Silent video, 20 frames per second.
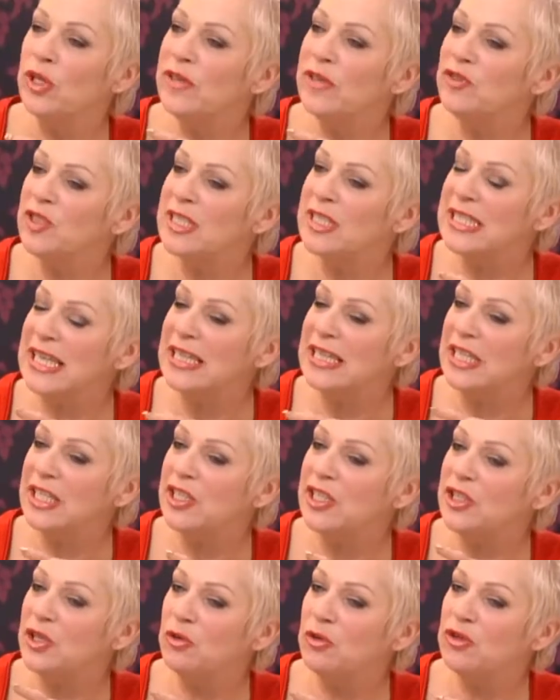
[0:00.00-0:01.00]
You've just said that
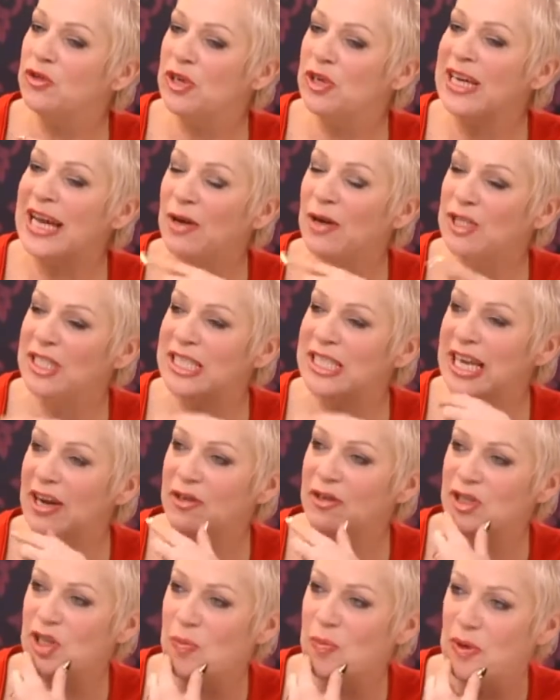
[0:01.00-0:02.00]
you don't drink. How did you
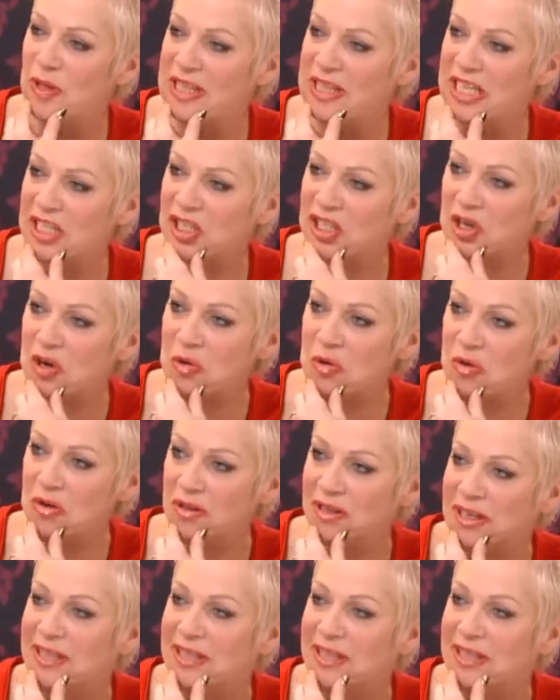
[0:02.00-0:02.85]
get a job on this show?